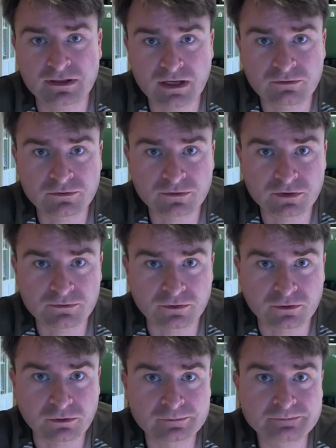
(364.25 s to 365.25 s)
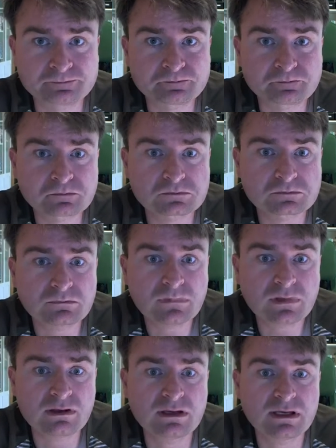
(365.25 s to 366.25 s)
an overview for
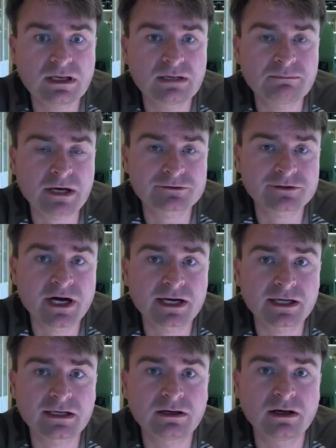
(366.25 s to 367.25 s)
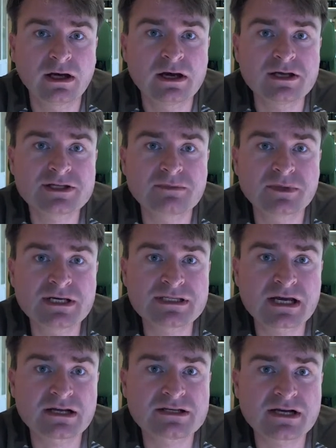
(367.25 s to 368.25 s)
in my writing. So please
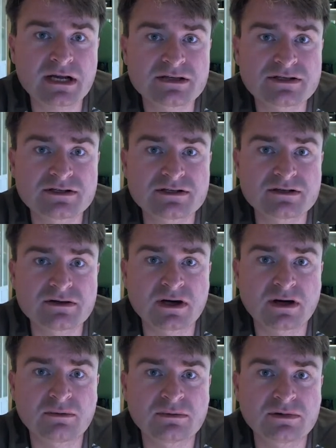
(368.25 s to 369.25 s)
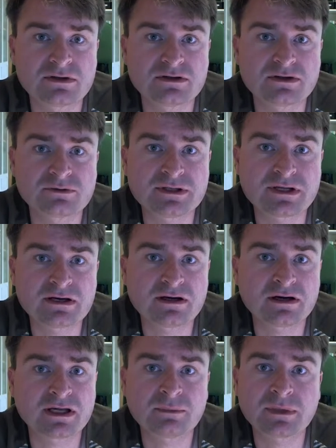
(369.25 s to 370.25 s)
take a chance to read that
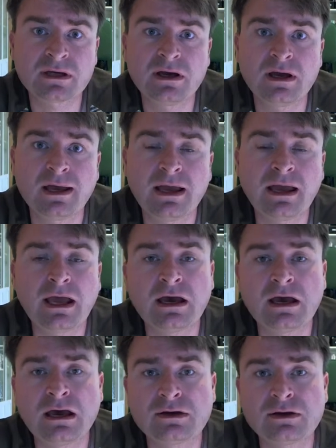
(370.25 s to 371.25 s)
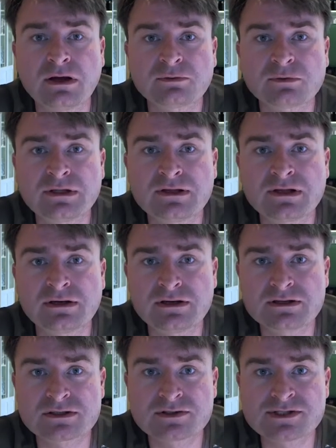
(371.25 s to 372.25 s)
document and read the
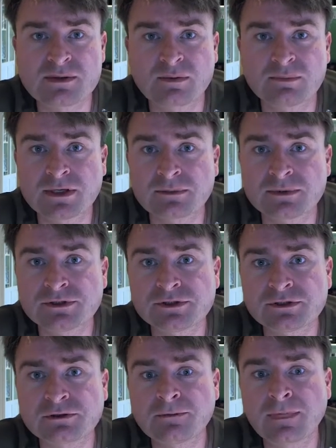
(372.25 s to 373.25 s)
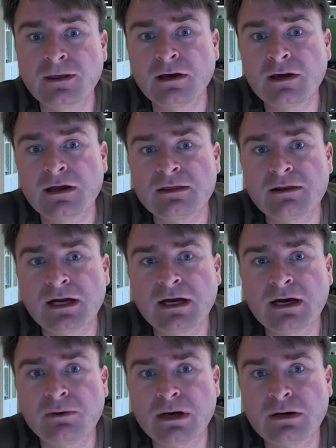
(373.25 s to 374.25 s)
additional supplemental material. Then
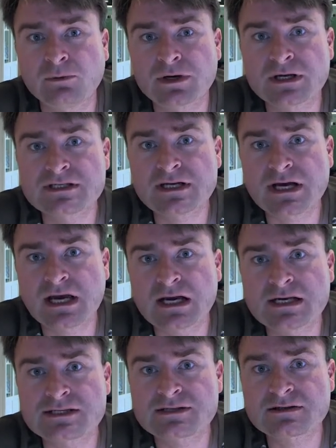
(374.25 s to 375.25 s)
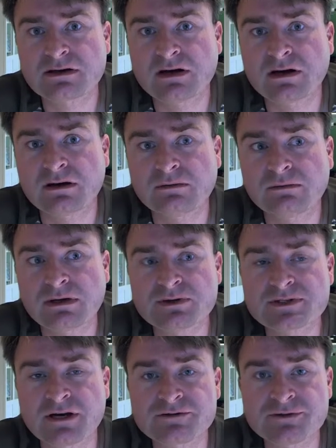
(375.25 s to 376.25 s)
I want us to ask
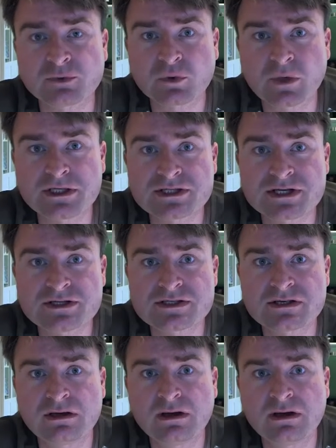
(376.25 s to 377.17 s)
ourselves some questions